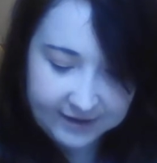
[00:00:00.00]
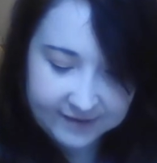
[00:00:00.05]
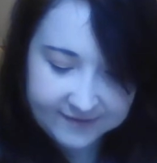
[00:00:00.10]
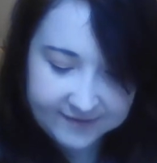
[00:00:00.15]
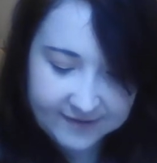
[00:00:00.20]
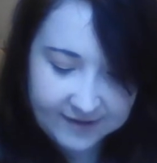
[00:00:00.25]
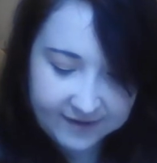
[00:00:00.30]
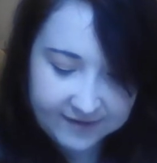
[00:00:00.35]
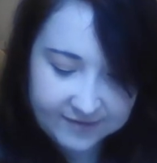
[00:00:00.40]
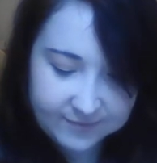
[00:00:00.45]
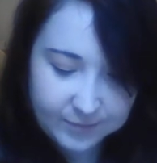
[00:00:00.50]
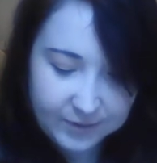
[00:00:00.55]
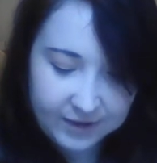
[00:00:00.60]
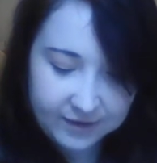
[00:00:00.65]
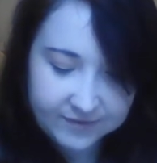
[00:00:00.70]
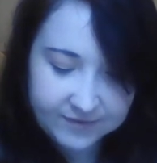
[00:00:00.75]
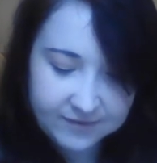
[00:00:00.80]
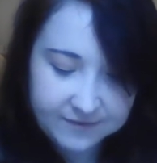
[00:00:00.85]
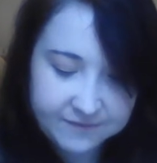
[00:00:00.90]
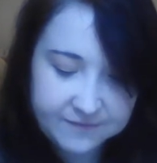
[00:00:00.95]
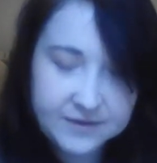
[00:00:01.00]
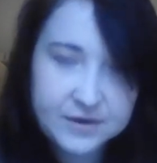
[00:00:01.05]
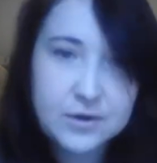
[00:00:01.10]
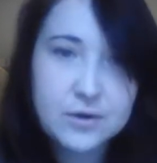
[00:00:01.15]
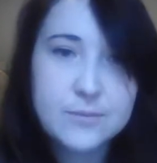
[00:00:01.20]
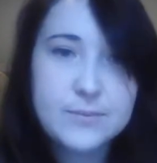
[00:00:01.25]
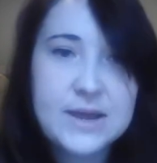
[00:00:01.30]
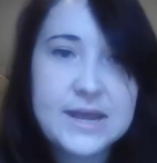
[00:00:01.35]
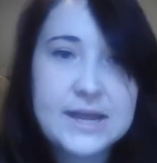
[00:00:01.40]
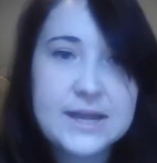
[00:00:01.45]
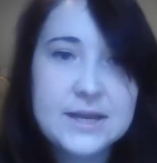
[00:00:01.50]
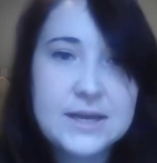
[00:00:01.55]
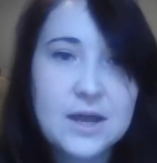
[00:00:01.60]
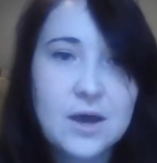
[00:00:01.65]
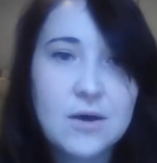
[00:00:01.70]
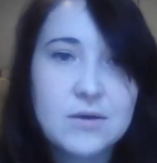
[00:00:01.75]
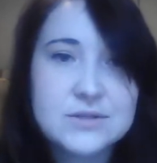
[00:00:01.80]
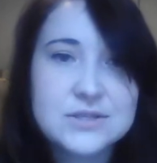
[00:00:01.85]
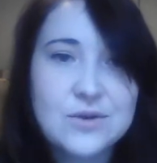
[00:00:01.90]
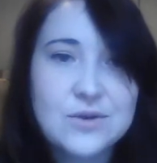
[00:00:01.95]
It's nice because the finger paint
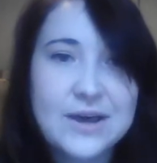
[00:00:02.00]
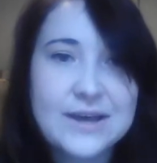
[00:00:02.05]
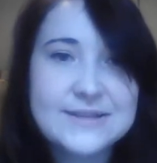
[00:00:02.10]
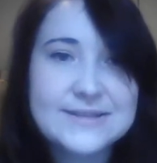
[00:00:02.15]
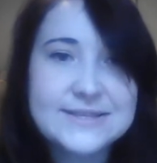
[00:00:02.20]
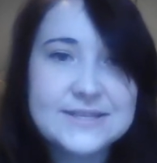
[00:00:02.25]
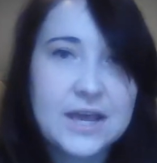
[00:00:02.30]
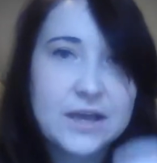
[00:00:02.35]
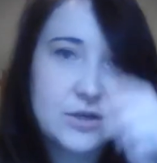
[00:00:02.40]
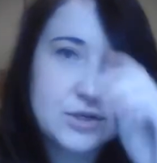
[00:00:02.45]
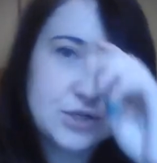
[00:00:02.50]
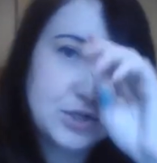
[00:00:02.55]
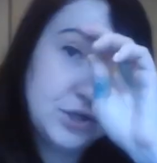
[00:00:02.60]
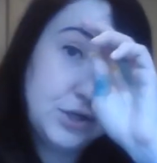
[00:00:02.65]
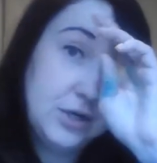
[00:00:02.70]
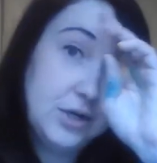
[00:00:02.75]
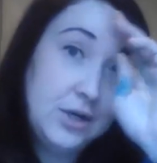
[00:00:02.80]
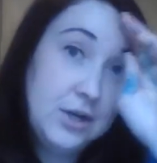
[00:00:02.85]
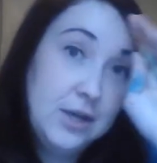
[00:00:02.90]
also adds texture.